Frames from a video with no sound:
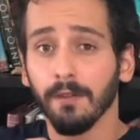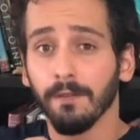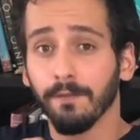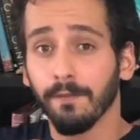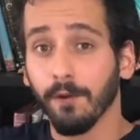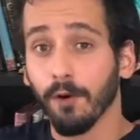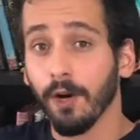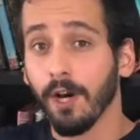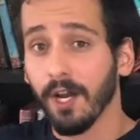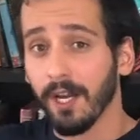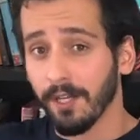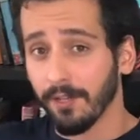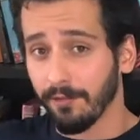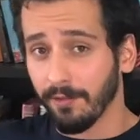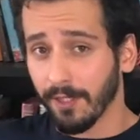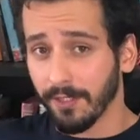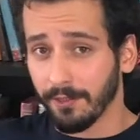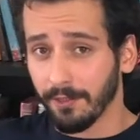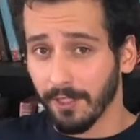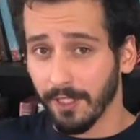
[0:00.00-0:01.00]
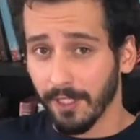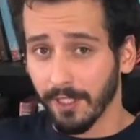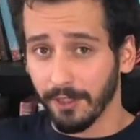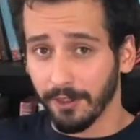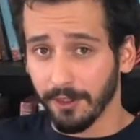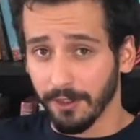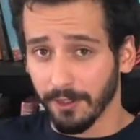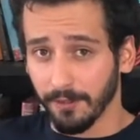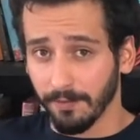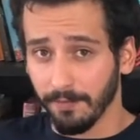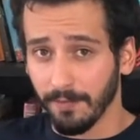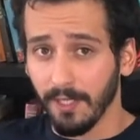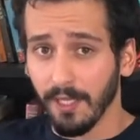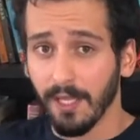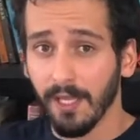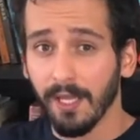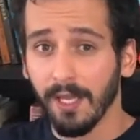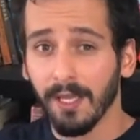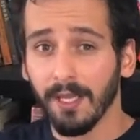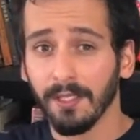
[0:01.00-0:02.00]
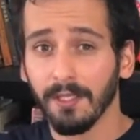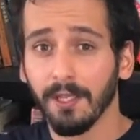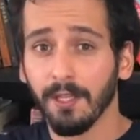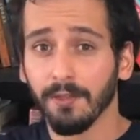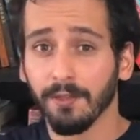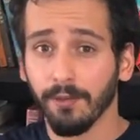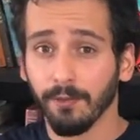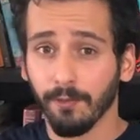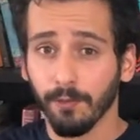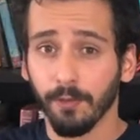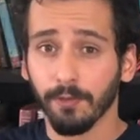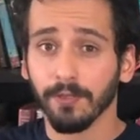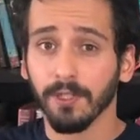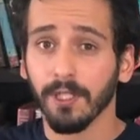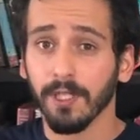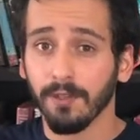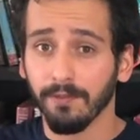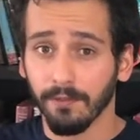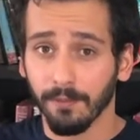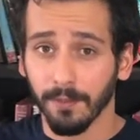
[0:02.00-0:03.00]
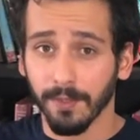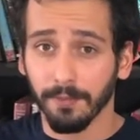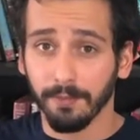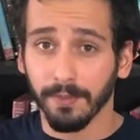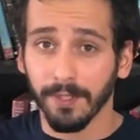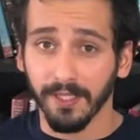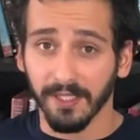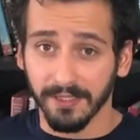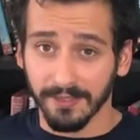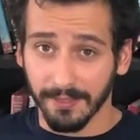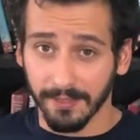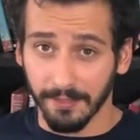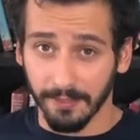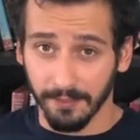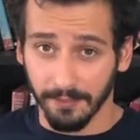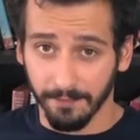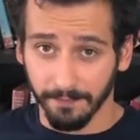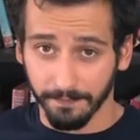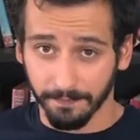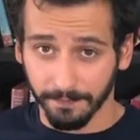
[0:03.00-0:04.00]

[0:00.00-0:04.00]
for higher education and the role the government plays in it.